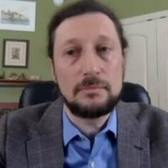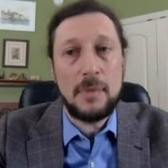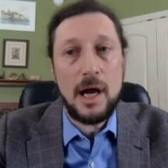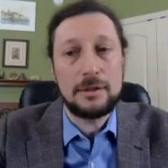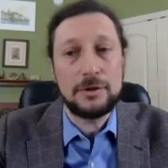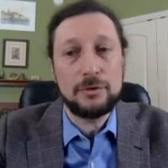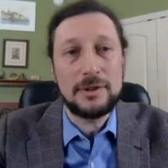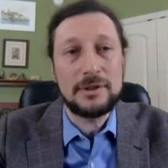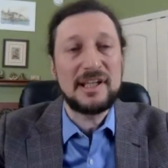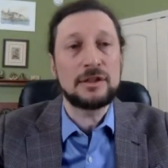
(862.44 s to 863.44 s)
my
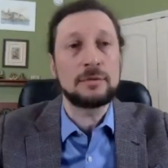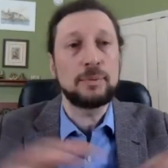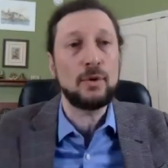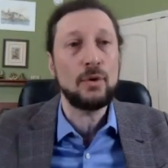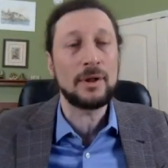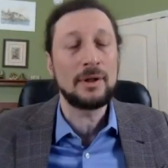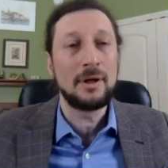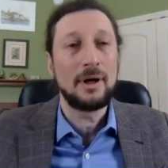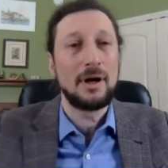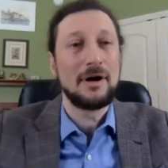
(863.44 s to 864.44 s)
students
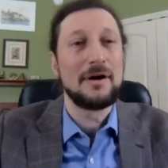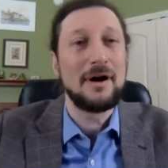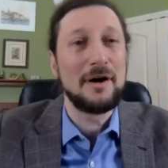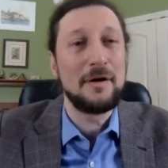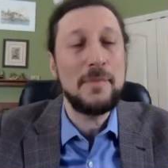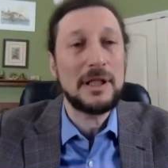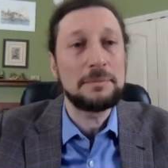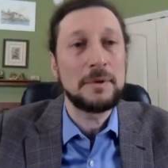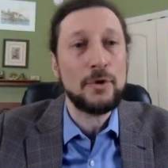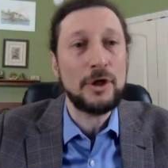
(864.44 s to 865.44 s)
explore uh,
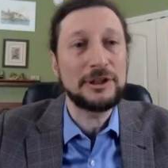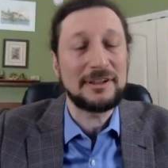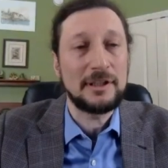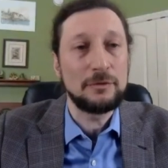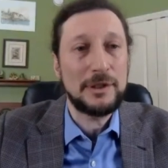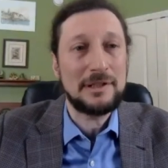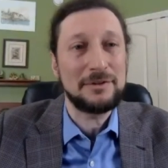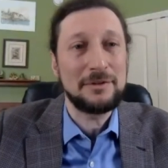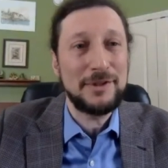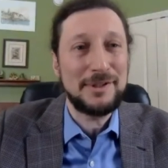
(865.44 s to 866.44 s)
multiple projects and
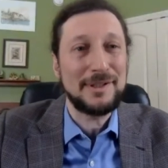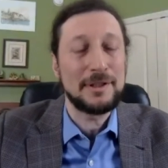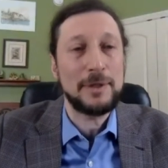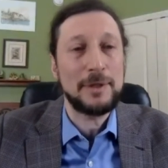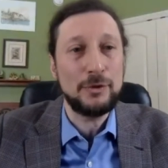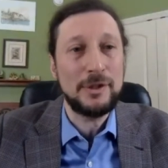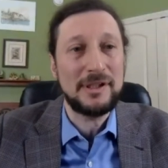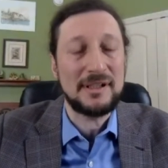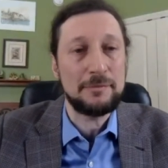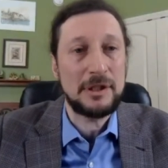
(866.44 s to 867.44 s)
whenever we see an
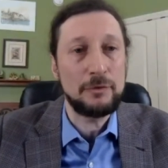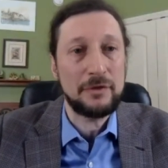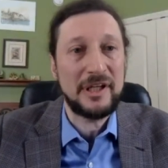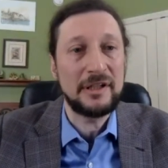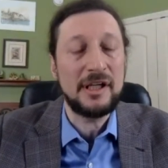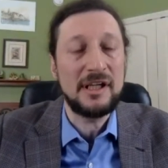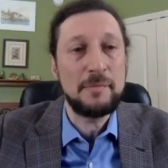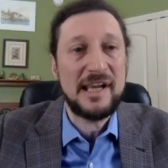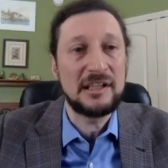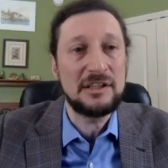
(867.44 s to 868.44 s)
opportunity, something where we can really
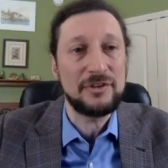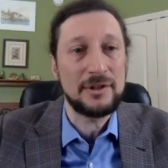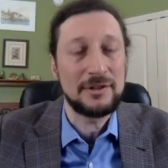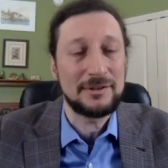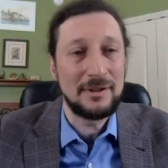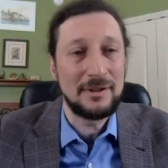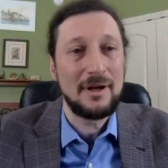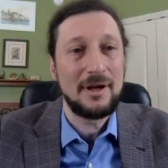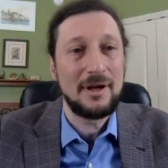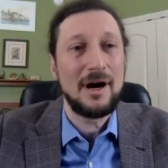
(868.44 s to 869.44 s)
make a difference,
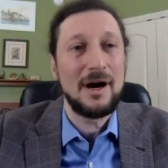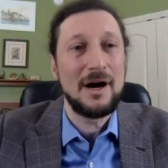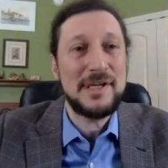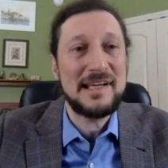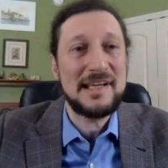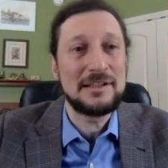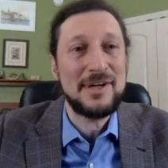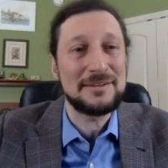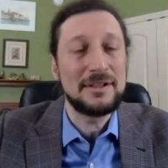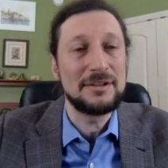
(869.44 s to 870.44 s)
uh, we
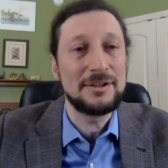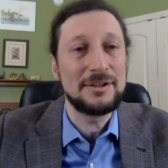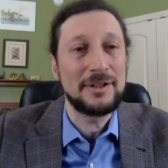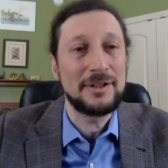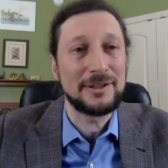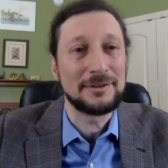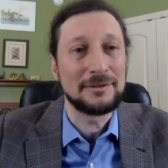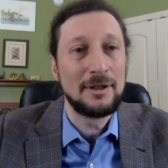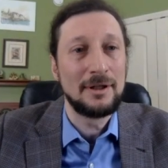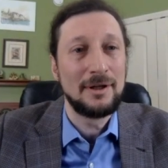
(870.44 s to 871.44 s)
advance in this
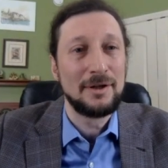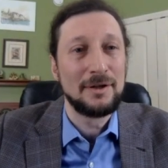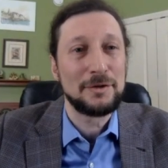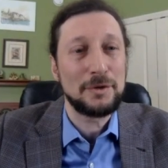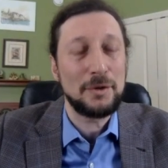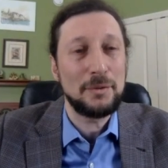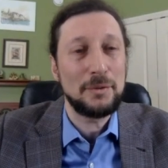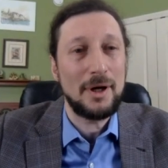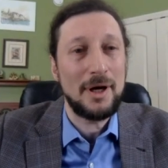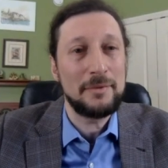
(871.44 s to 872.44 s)
direction.
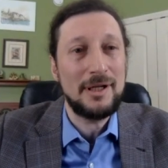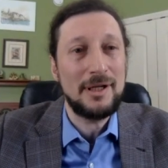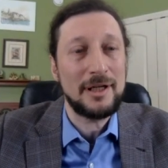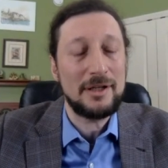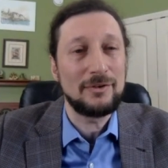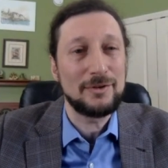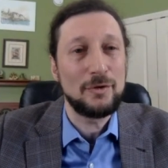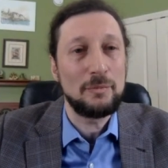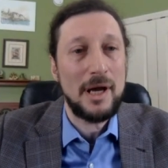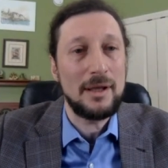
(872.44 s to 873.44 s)
So I'm really grateful
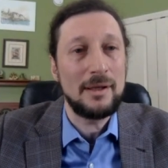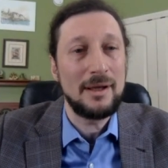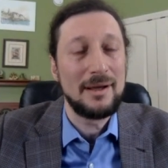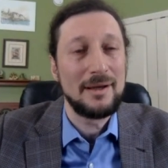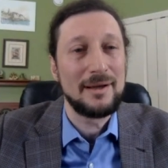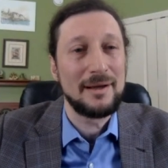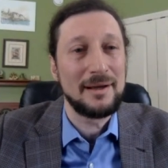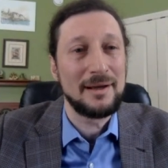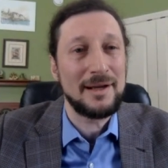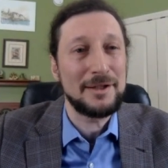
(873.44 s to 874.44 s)
to my
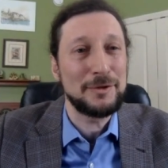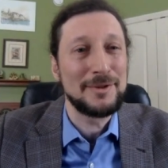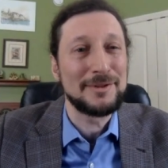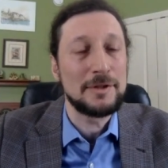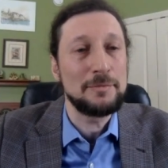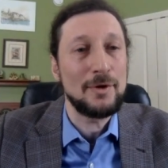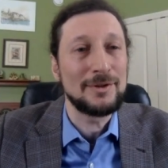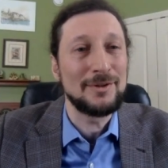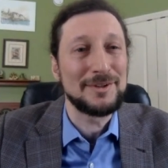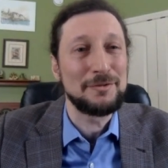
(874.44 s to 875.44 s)
grad students and
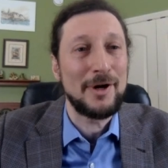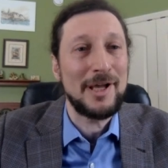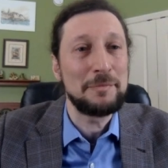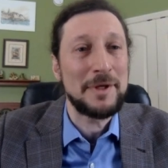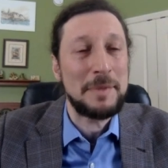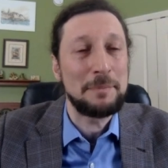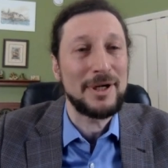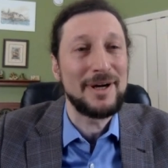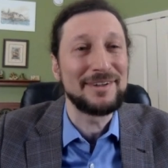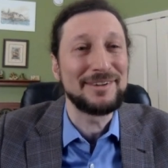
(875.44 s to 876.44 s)
postdocs for helping me
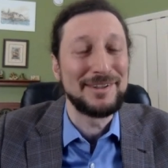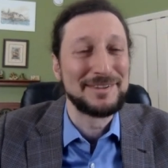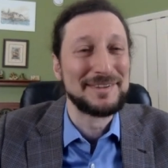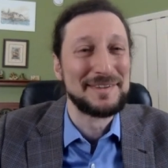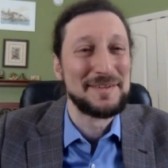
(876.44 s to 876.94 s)
prioritize.